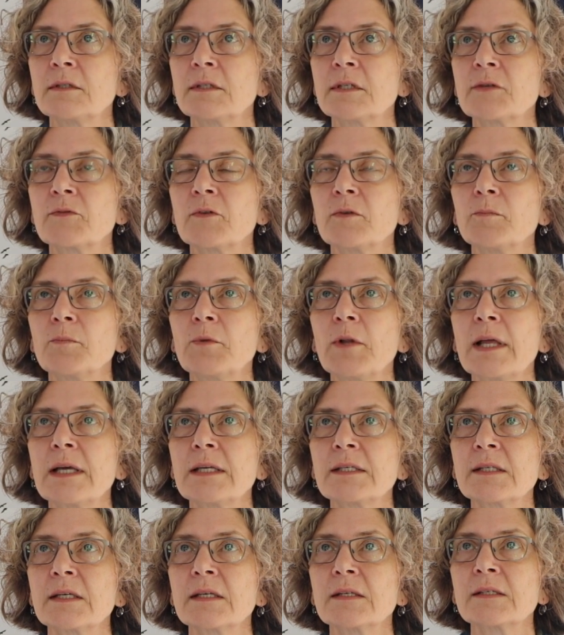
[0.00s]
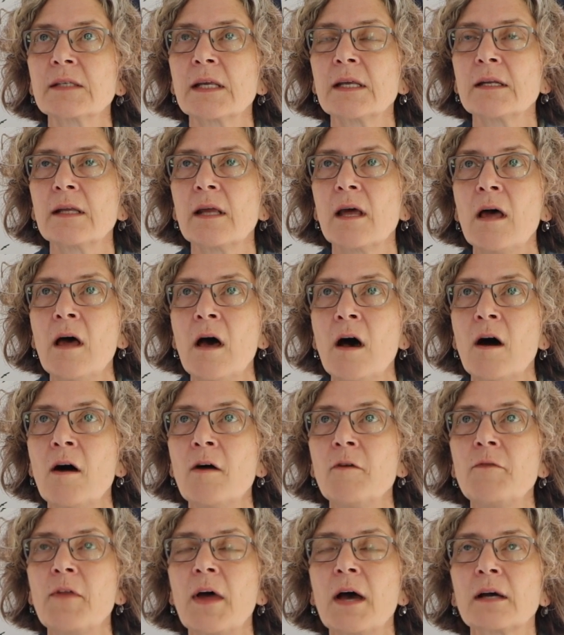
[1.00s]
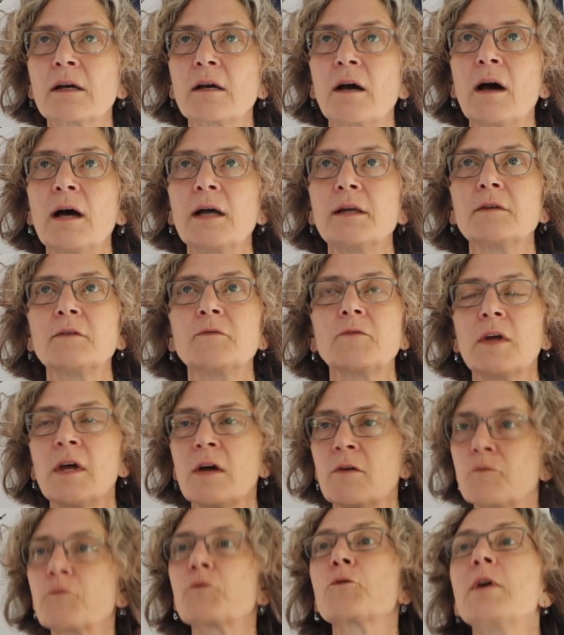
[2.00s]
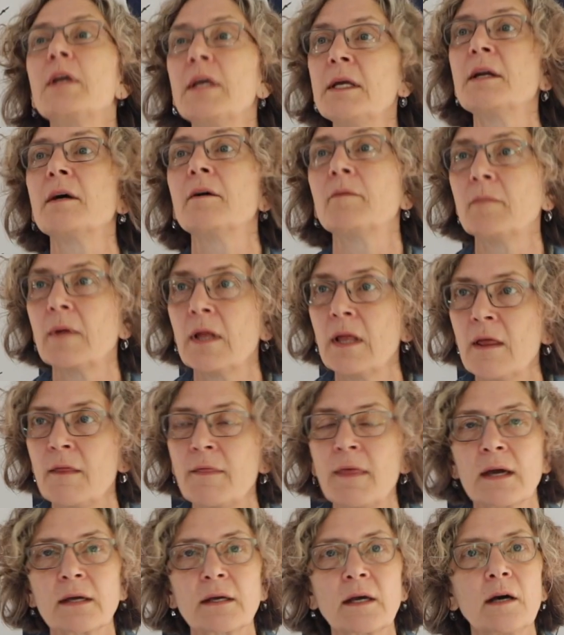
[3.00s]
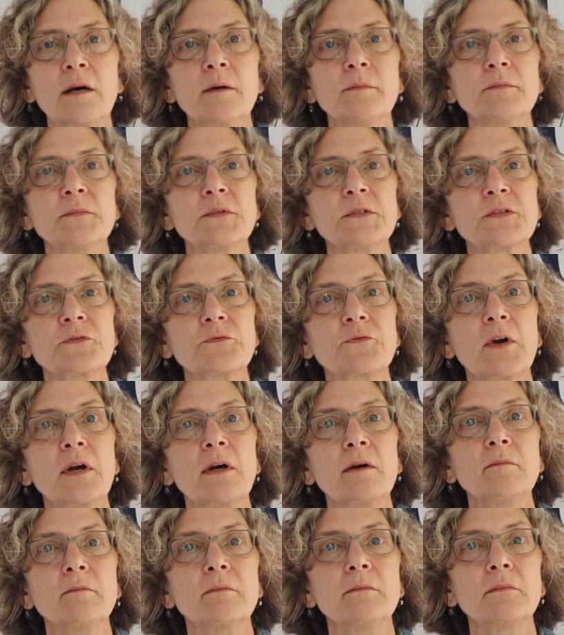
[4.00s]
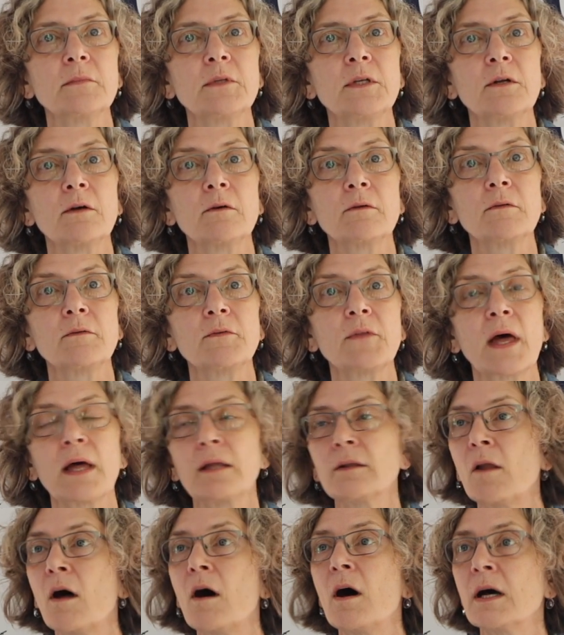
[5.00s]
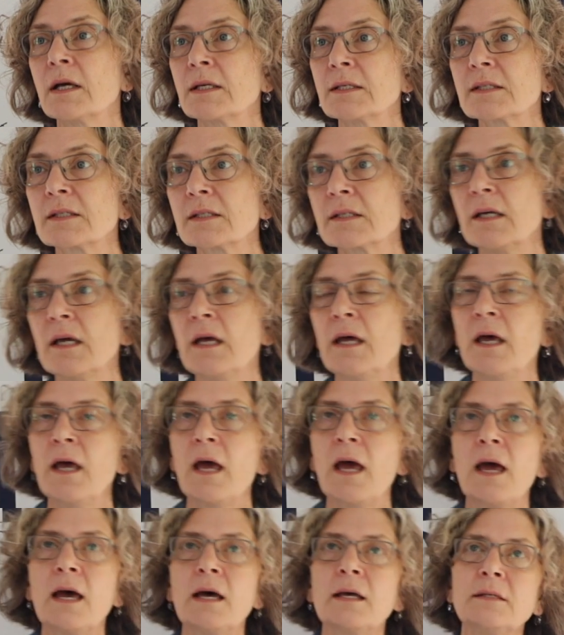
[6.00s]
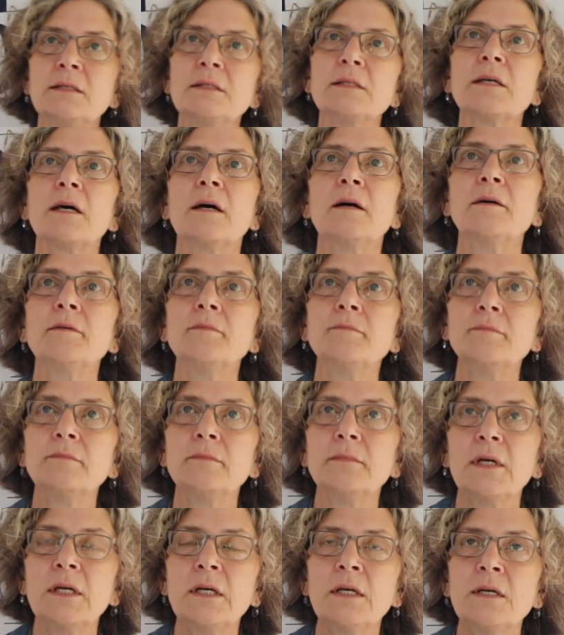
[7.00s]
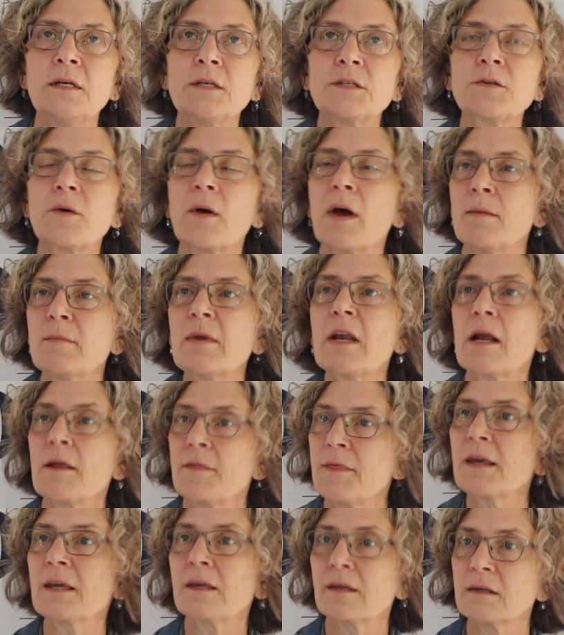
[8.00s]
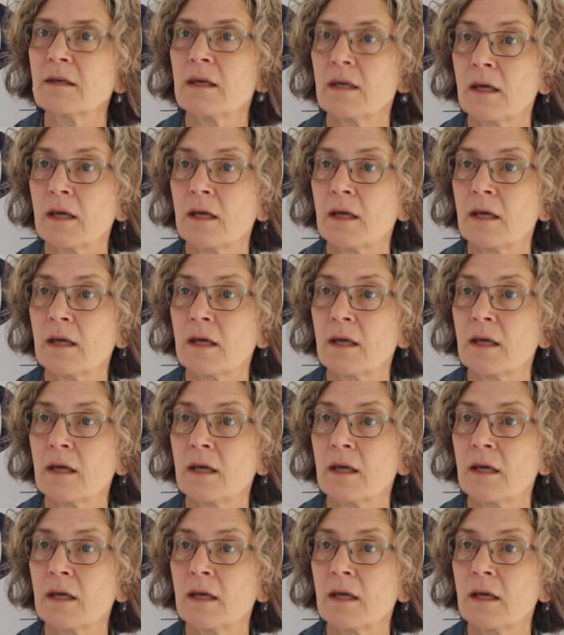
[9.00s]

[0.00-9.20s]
different places, and of that kind of freedom that comes from, that loss. And so, I mean, I think